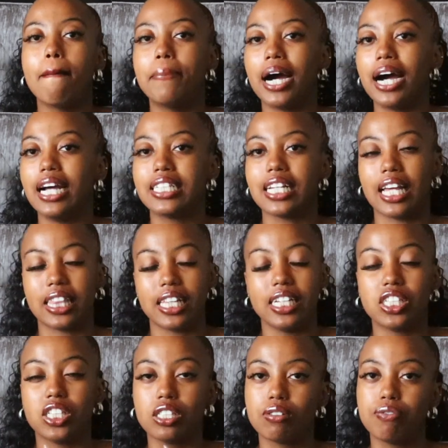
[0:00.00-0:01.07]
but i
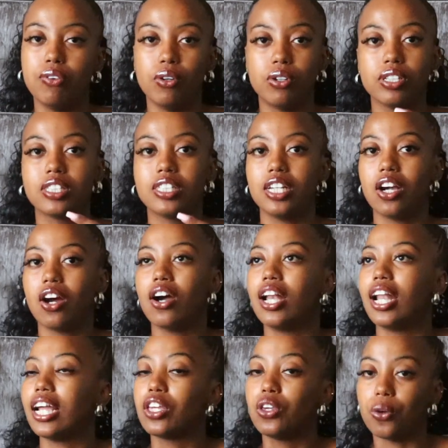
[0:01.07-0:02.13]
think just focusing
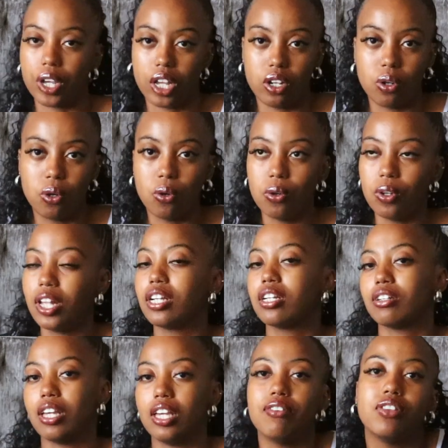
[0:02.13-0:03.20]
on like your end goal like
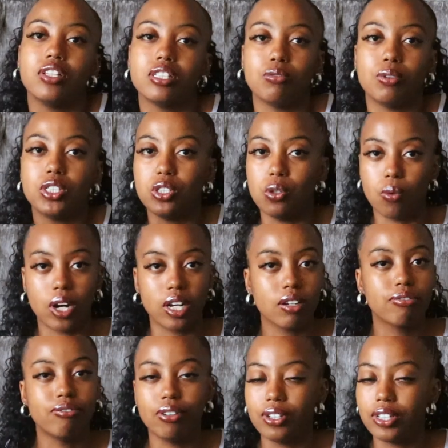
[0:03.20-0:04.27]
okay if this is what you
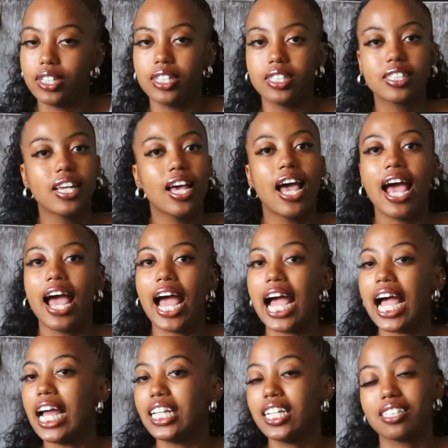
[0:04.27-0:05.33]
want focus
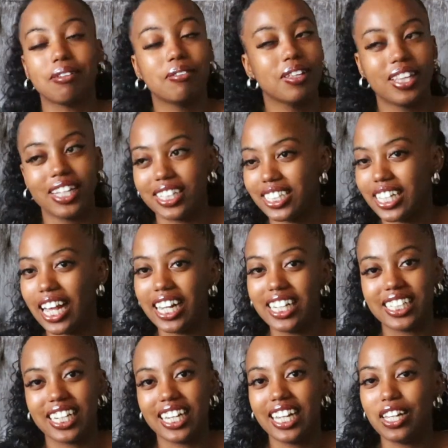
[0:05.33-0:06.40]
and yeah some of the things are
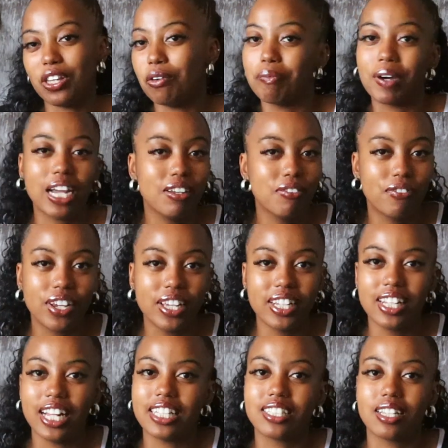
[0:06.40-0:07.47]
challenging you might
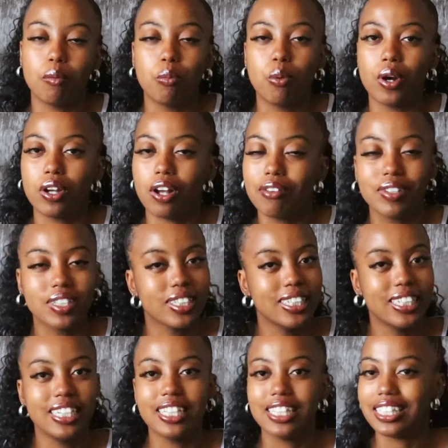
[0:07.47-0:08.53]
fail at some point
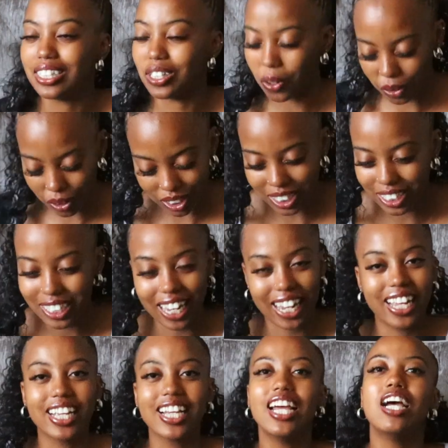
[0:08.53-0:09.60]
obviously don't
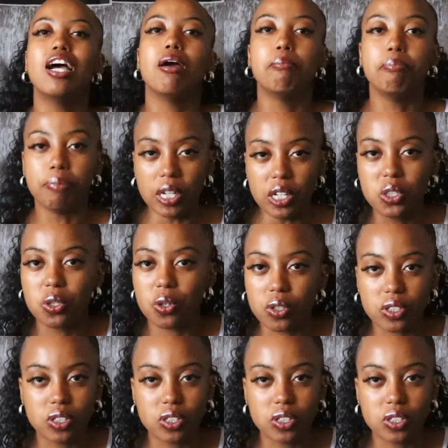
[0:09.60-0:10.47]
like be sure